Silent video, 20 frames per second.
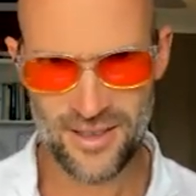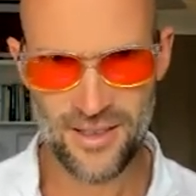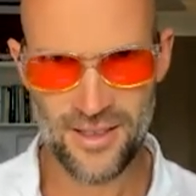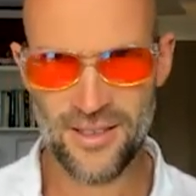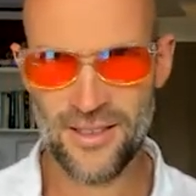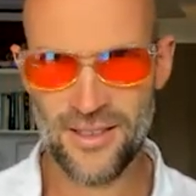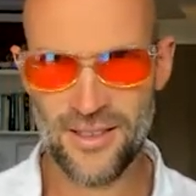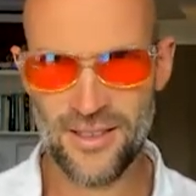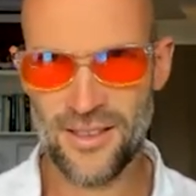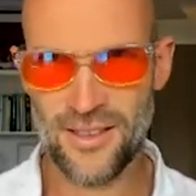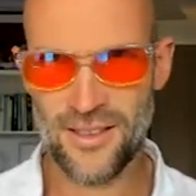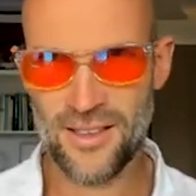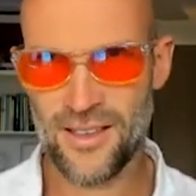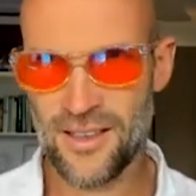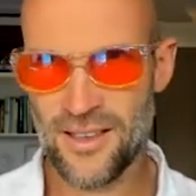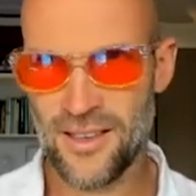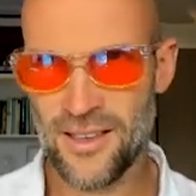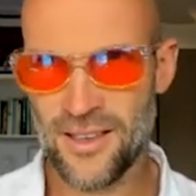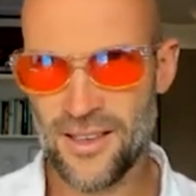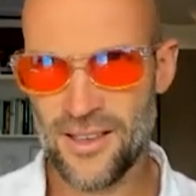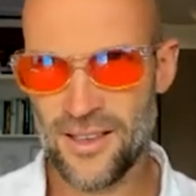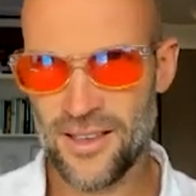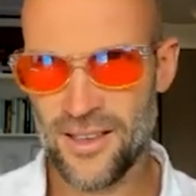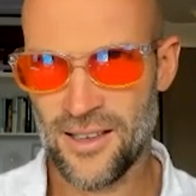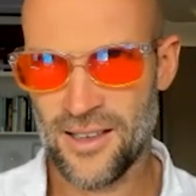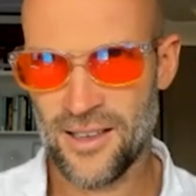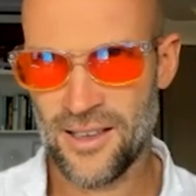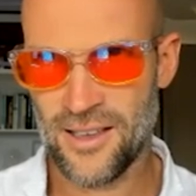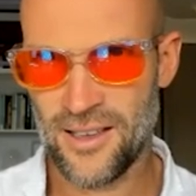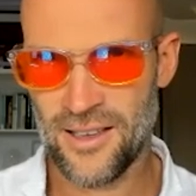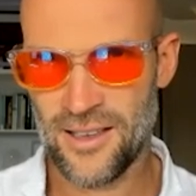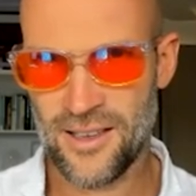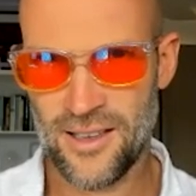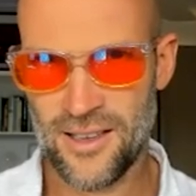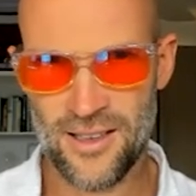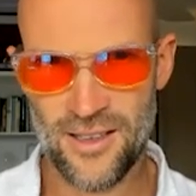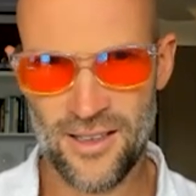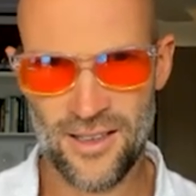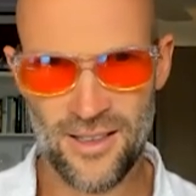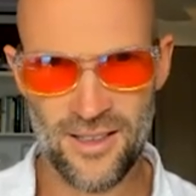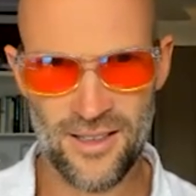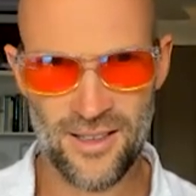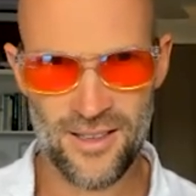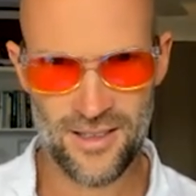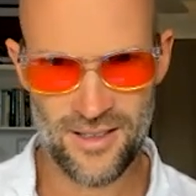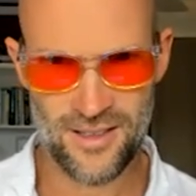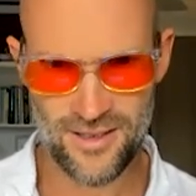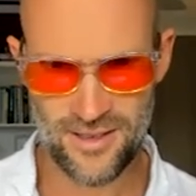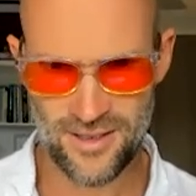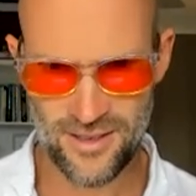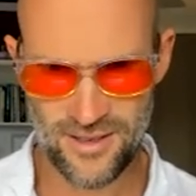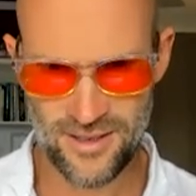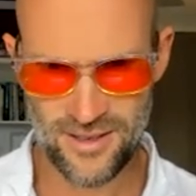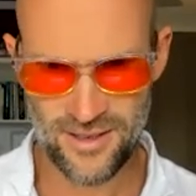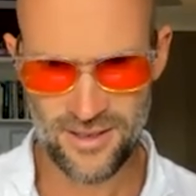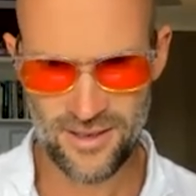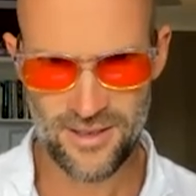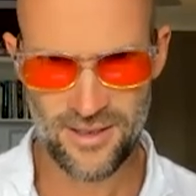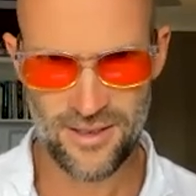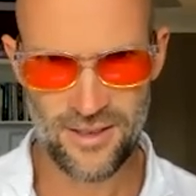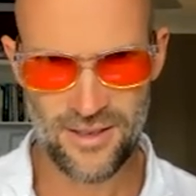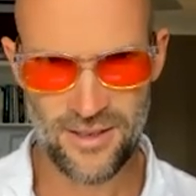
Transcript: The person shown says nothing.